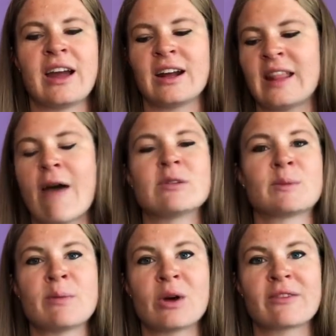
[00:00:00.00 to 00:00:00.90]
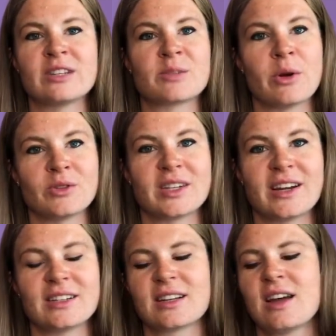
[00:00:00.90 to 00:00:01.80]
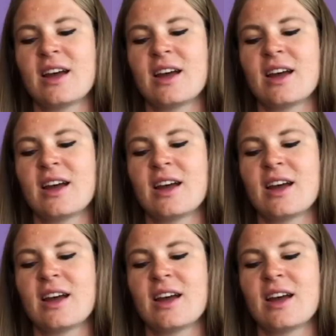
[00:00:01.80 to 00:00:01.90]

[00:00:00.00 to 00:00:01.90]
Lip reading: And that was my breakfast most days.